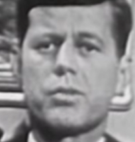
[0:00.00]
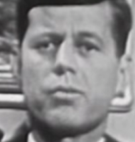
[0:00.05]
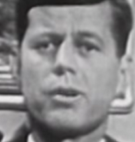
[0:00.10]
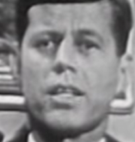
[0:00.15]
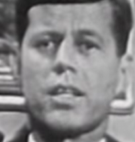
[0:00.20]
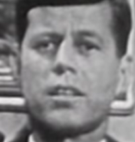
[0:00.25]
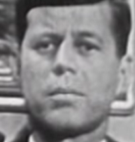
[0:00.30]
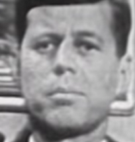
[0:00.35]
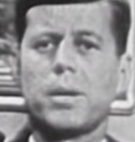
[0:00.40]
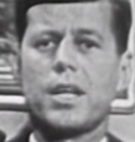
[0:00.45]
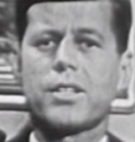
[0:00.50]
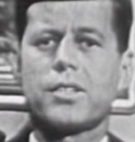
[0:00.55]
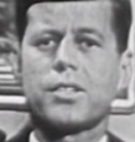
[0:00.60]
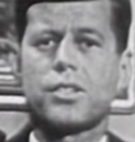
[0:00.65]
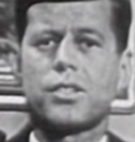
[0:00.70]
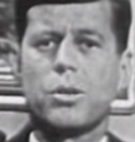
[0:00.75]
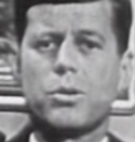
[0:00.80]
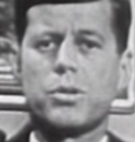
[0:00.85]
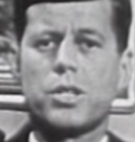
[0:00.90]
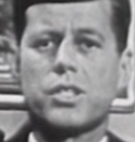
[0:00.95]
strengthen
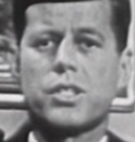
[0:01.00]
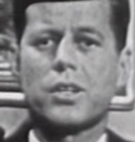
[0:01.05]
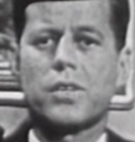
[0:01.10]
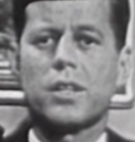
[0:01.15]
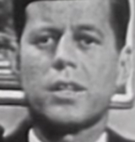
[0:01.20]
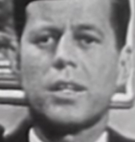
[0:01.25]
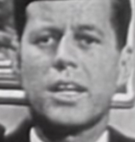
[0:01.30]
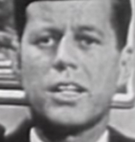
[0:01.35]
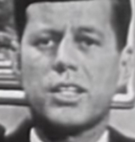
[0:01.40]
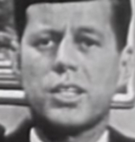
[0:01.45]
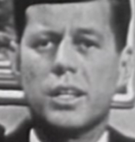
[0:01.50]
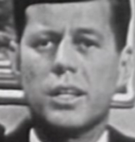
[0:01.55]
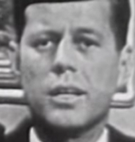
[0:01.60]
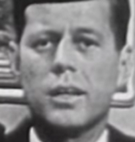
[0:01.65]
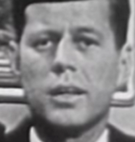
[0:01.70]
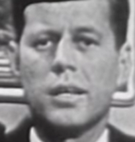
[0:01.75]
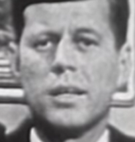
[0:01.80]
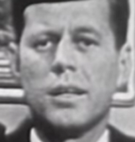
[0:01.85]
Massachusetts and the nation,